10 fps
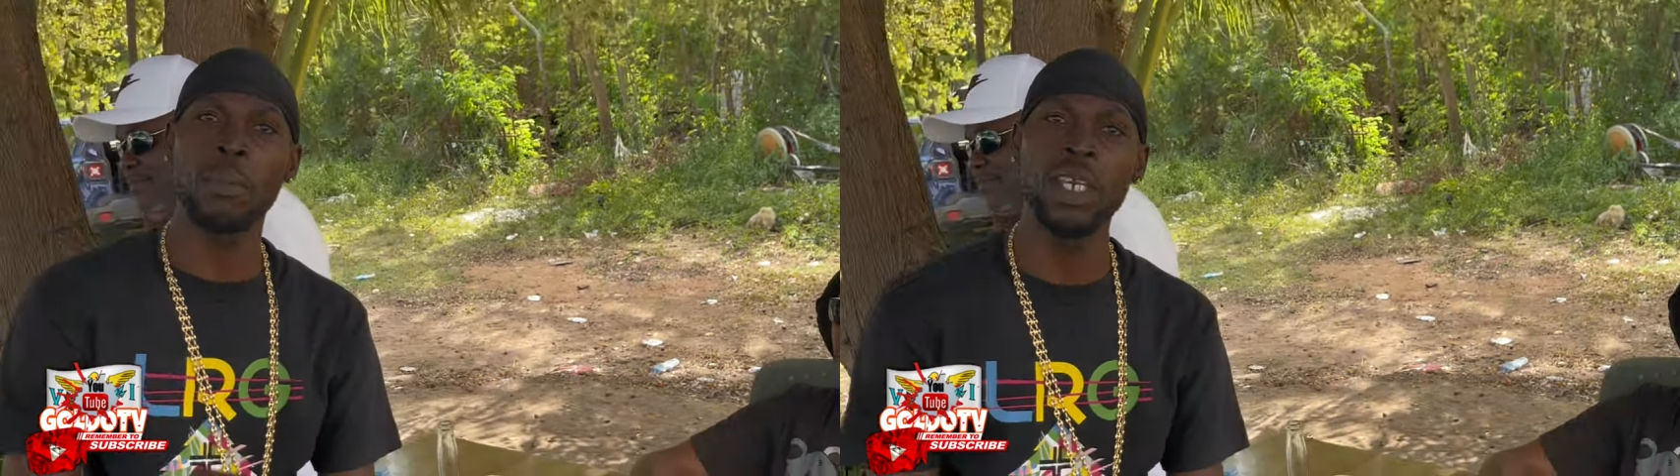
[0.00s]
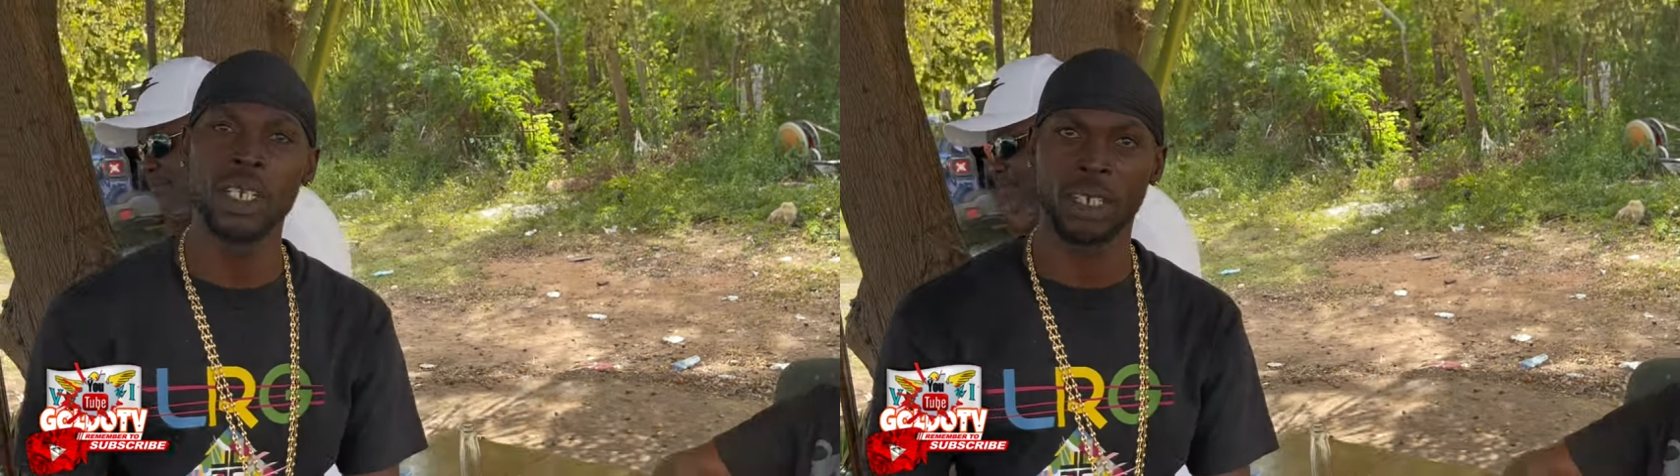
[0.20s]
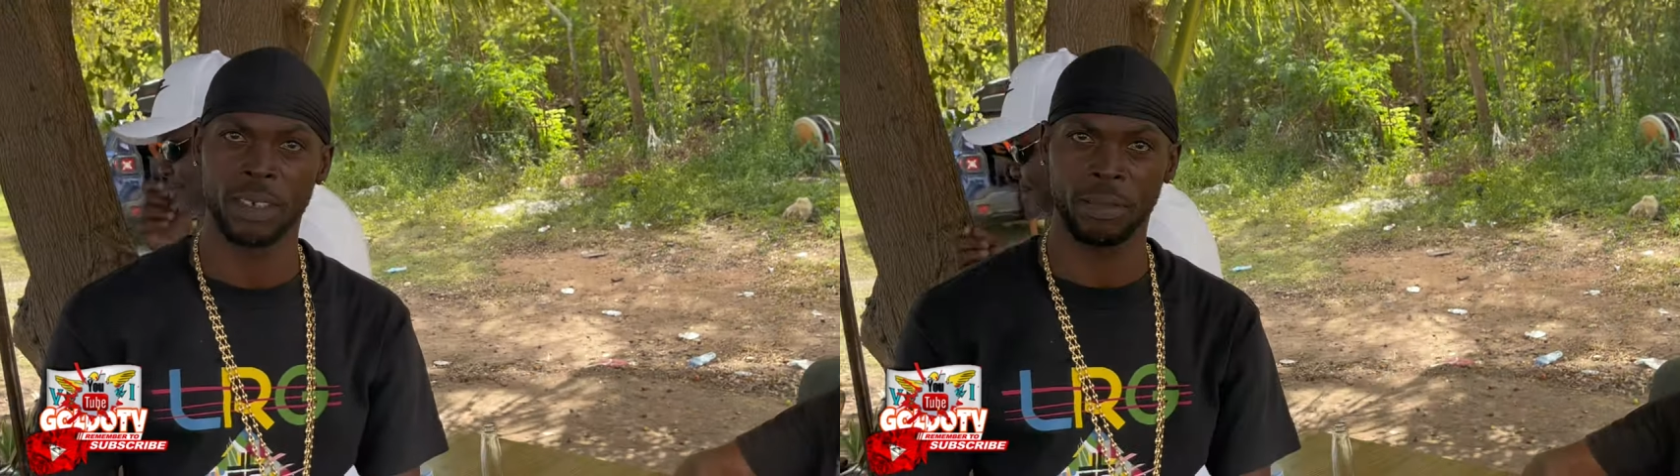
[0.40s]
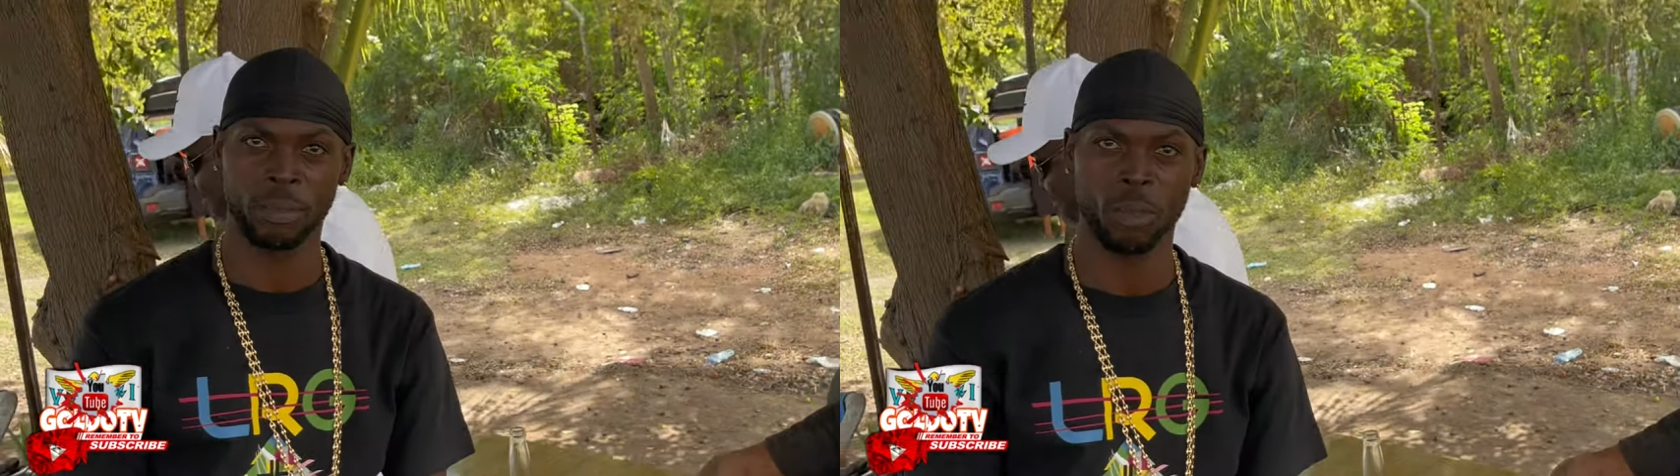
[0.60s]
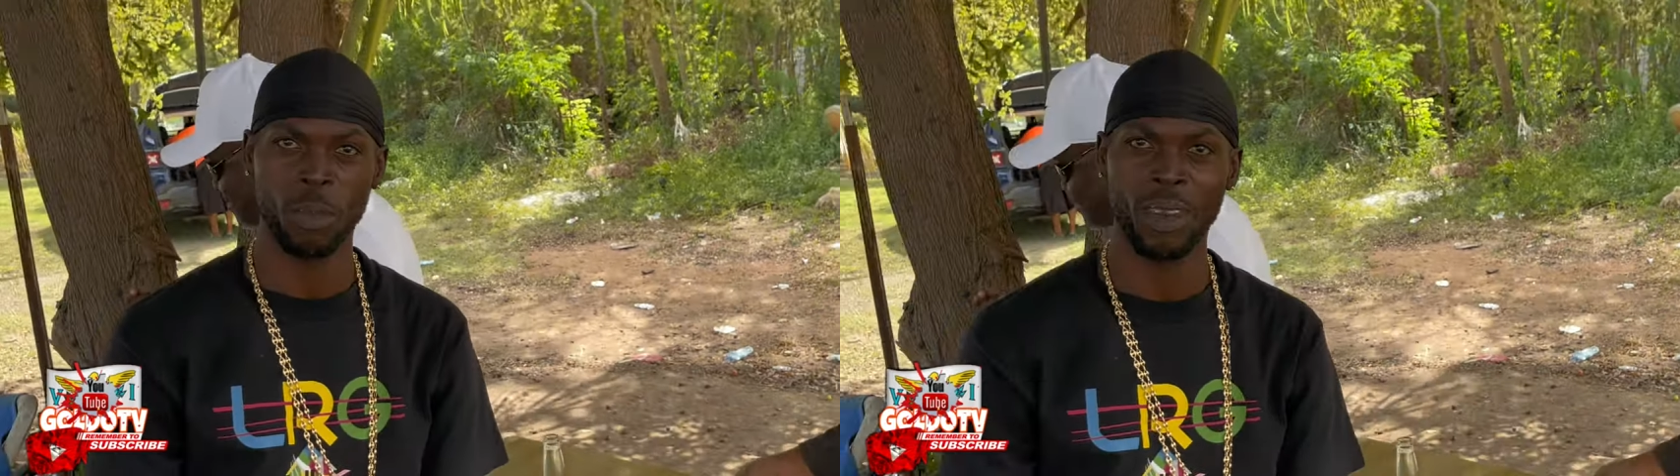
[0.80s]
I mean.
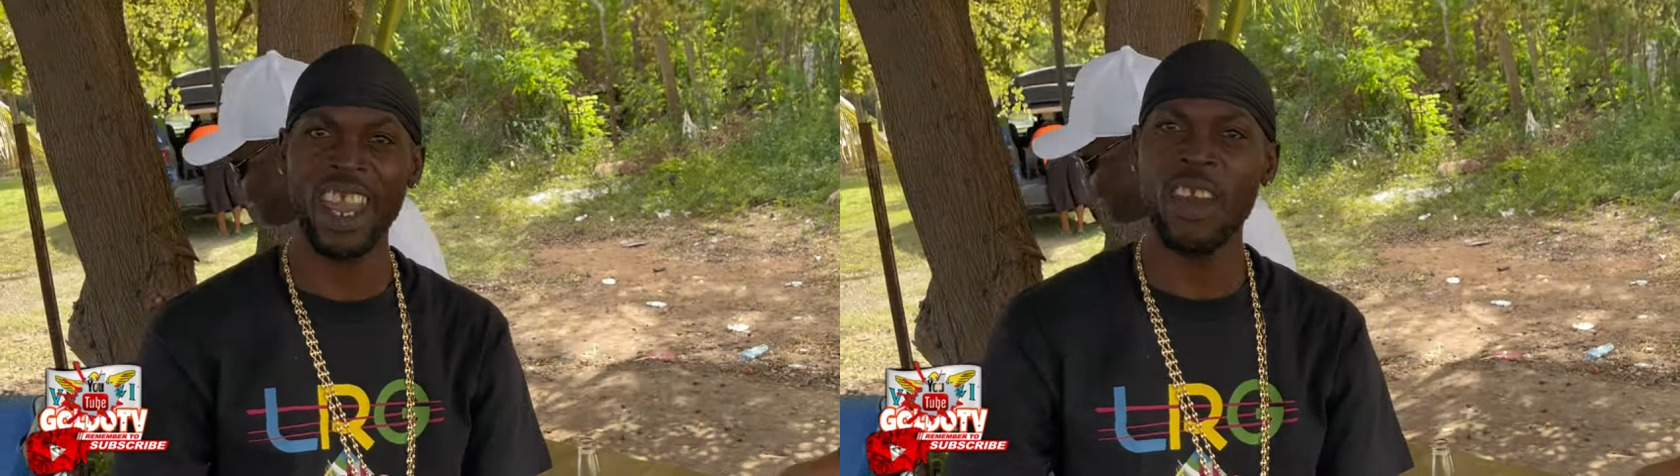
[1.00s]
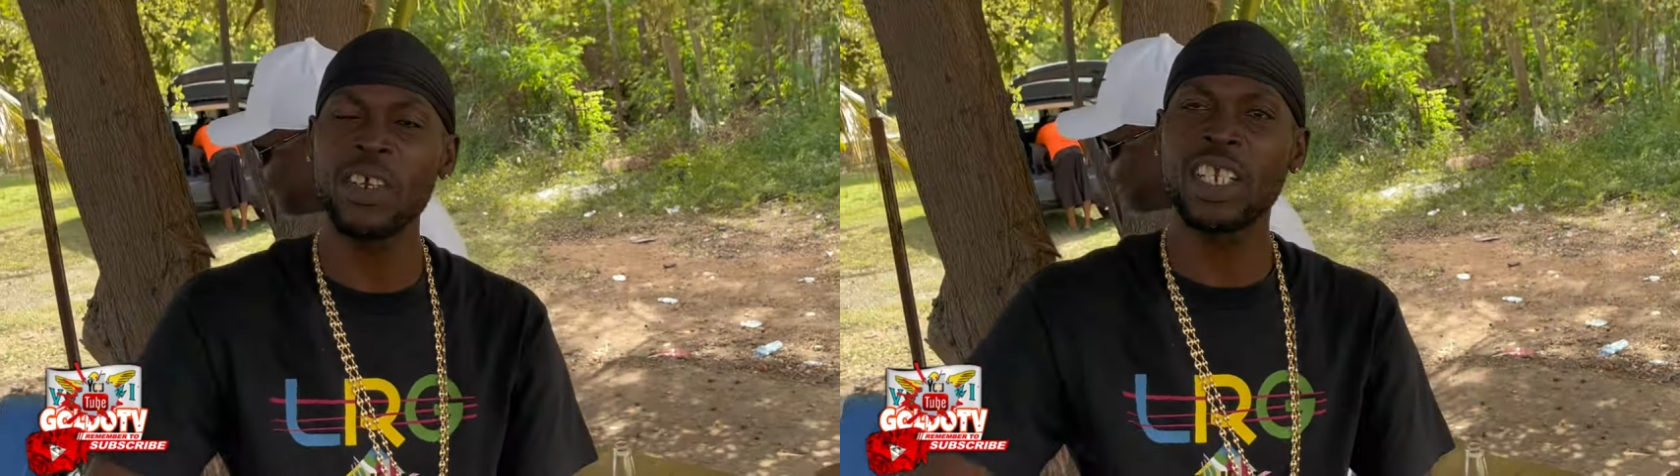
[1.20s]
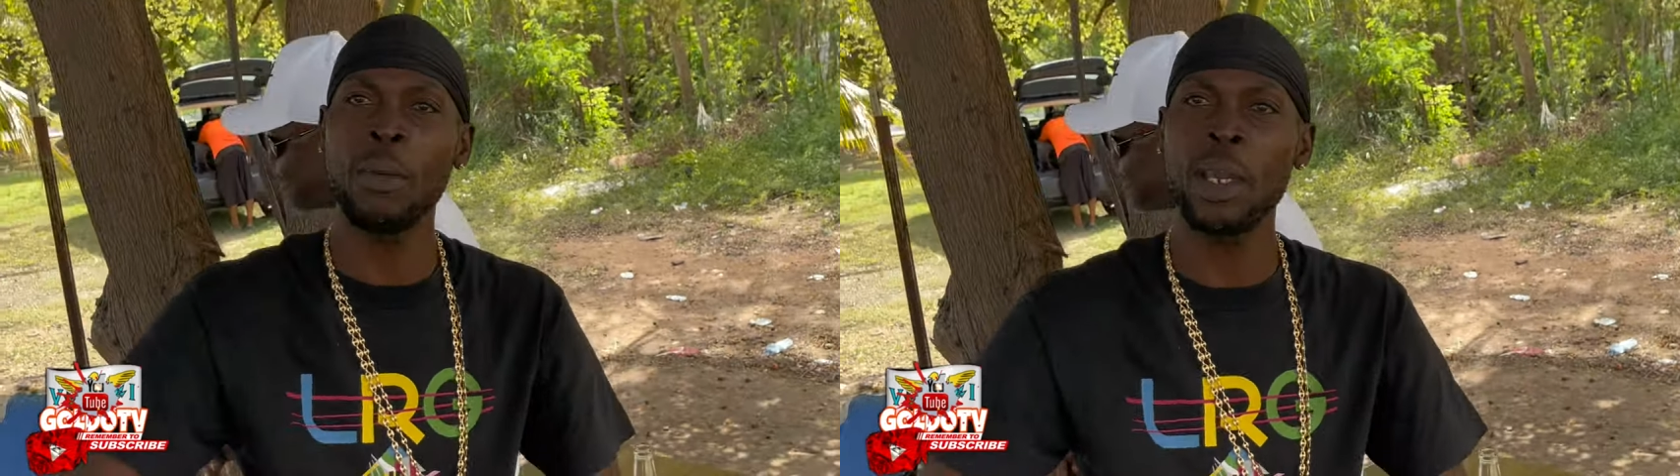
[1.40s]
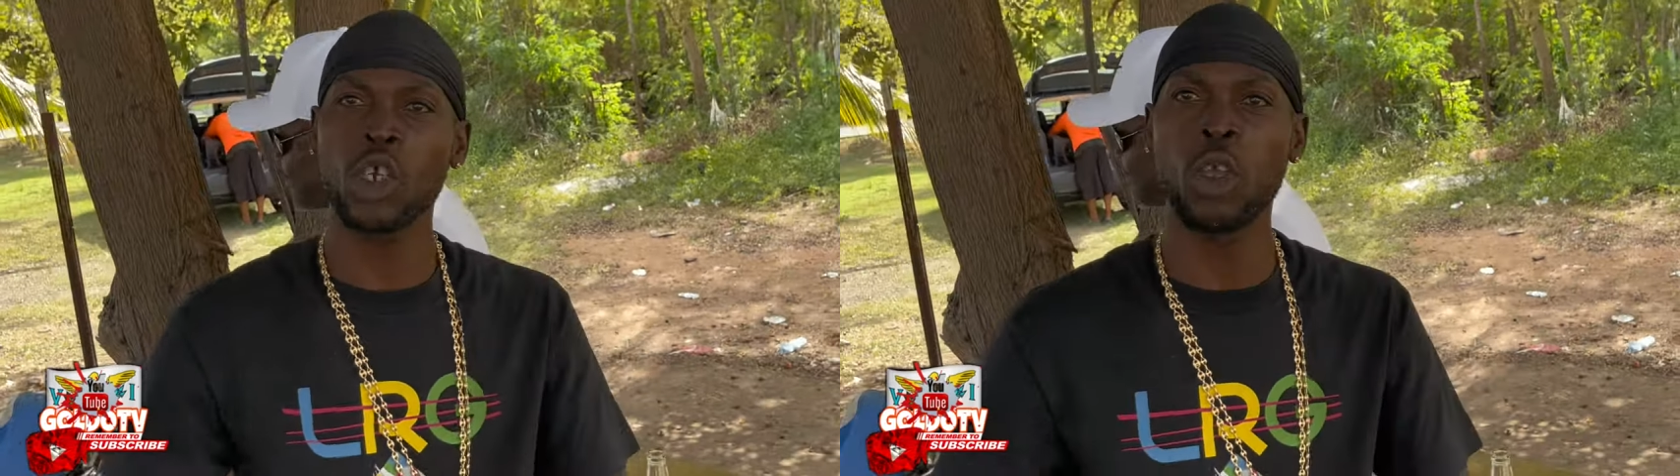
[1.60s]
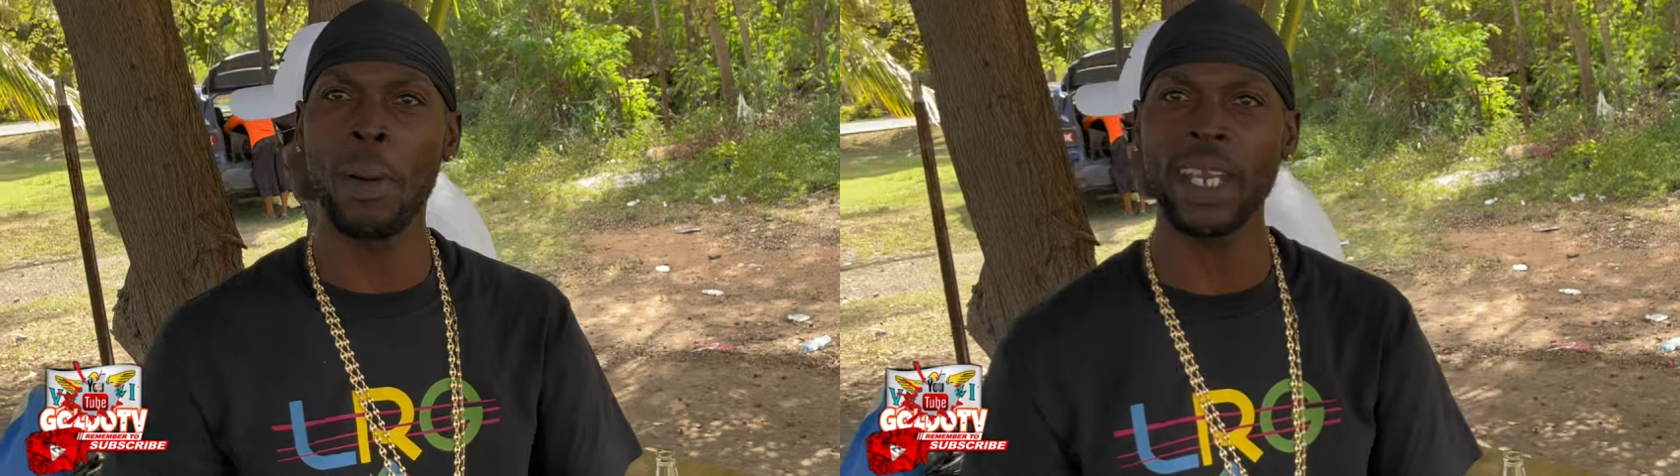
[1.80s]
Every time I
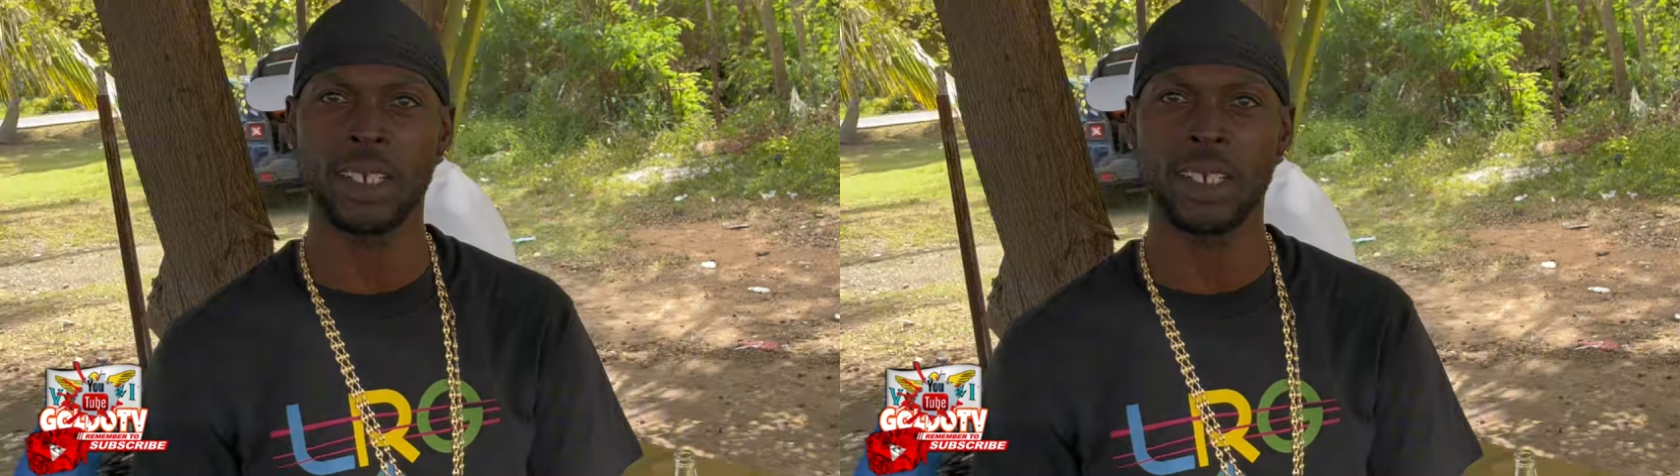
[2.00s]
go to bat,